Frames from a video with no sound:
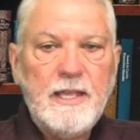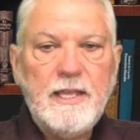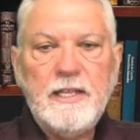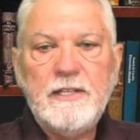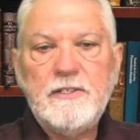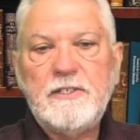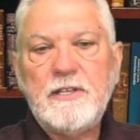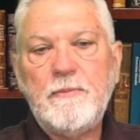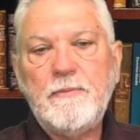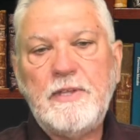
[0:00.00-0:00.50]

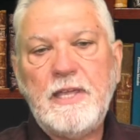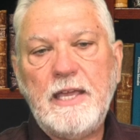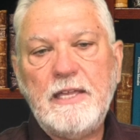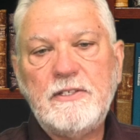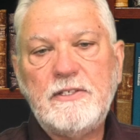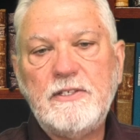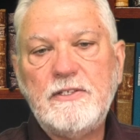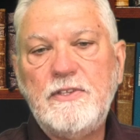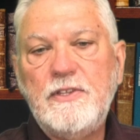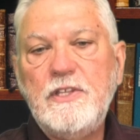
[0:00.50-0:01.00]
In some
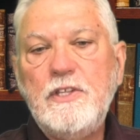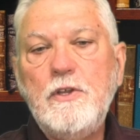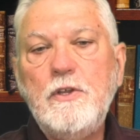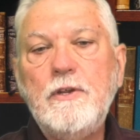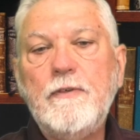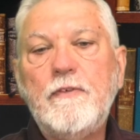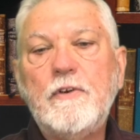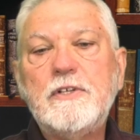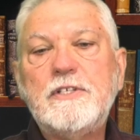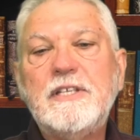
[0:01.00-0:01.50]
cases, the
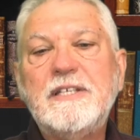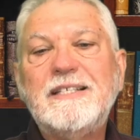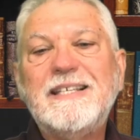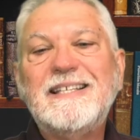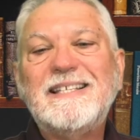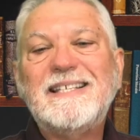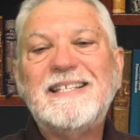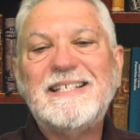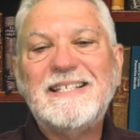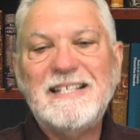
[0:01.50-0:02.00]
universe is
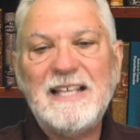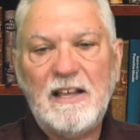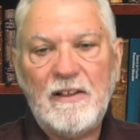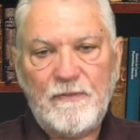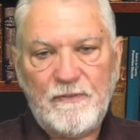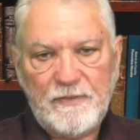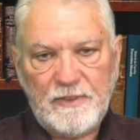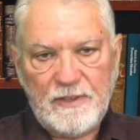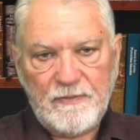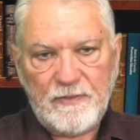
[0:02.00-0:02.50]

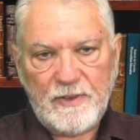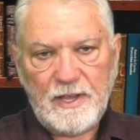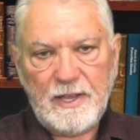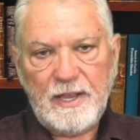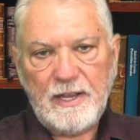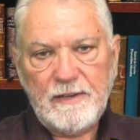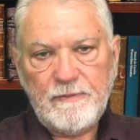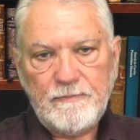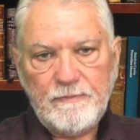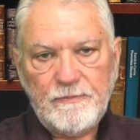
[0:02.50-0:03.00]
itself divine.